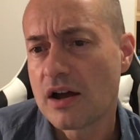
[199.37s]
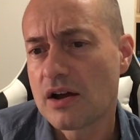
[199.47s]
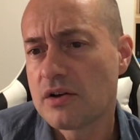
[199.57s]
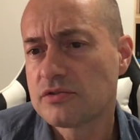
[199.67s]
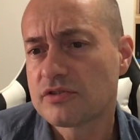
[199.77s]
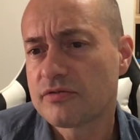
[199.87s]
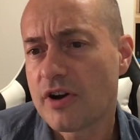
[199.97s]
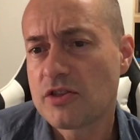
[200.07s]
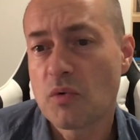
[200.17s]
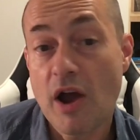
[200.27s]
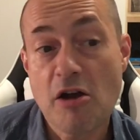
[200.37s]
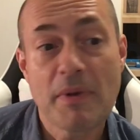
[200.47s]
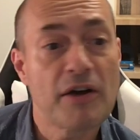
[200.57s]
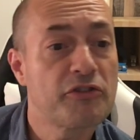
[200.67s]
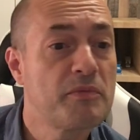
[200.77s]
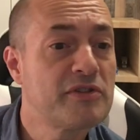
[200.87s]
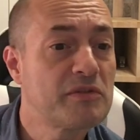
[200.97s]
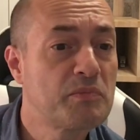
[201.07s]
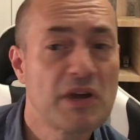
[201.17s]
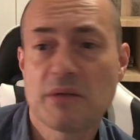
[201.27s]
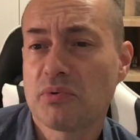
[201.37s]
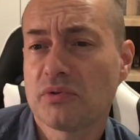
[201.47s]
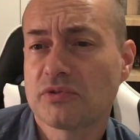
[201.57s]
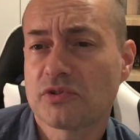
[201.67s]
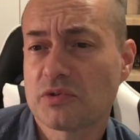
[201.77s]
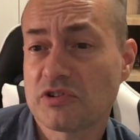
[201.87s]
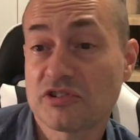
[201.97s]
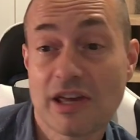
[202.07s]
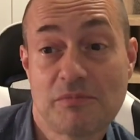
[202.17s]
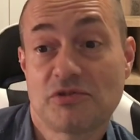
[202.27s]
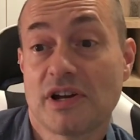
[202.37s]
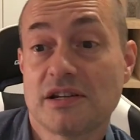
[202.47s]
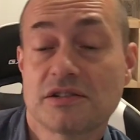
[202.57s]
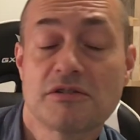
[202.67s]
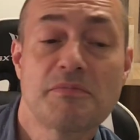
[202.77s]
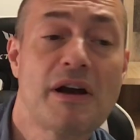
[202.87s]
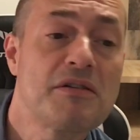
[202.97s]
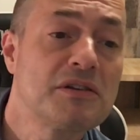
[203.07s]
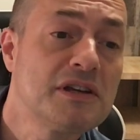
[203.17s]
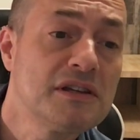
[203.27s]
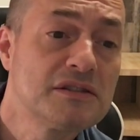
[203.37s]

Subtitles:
goes to find the whereabouts of missing people. It's called a skip tracer, apparently.